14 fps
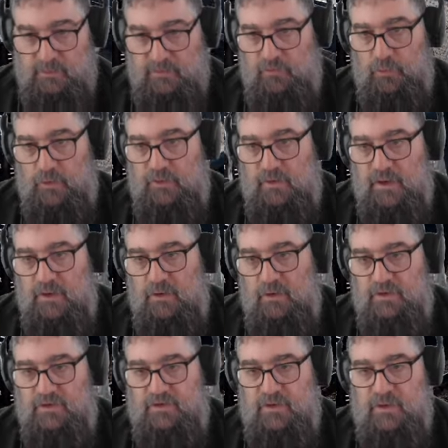Enjoy their
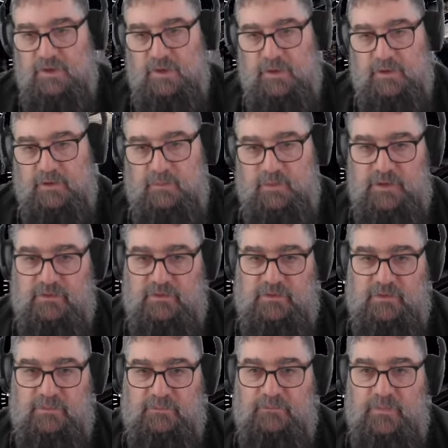nice day down at the beach.
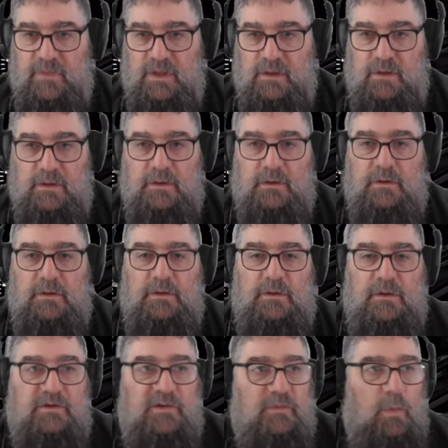
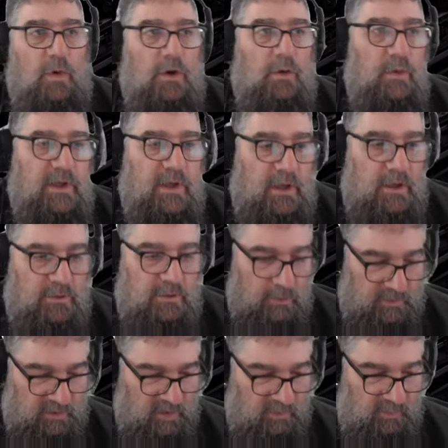Now just while we are
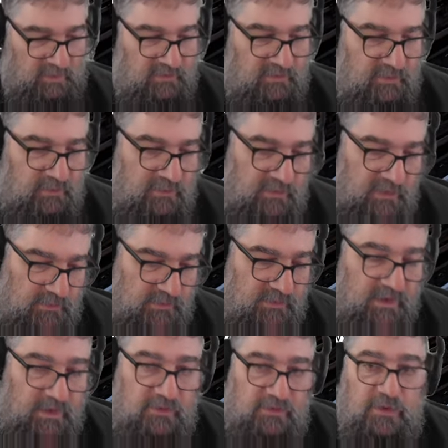loading up passengers, there are
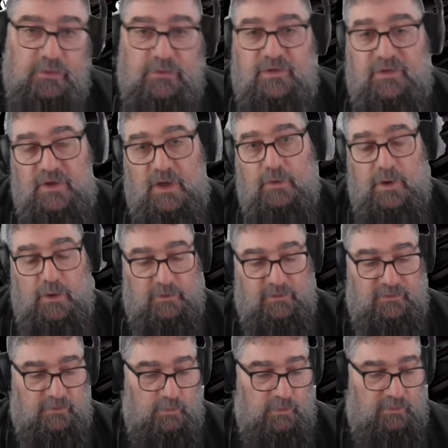six new scenarios
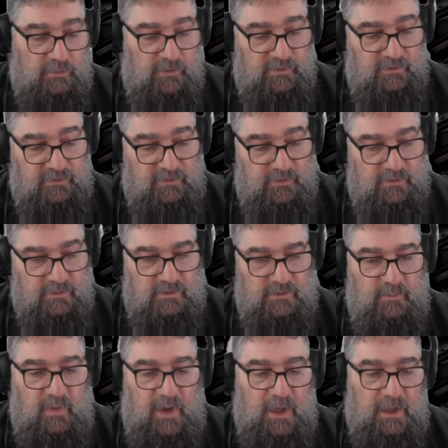with this
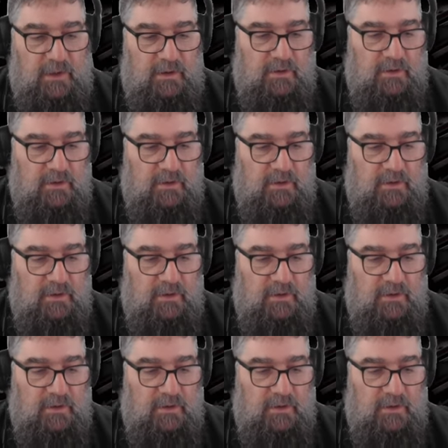pack.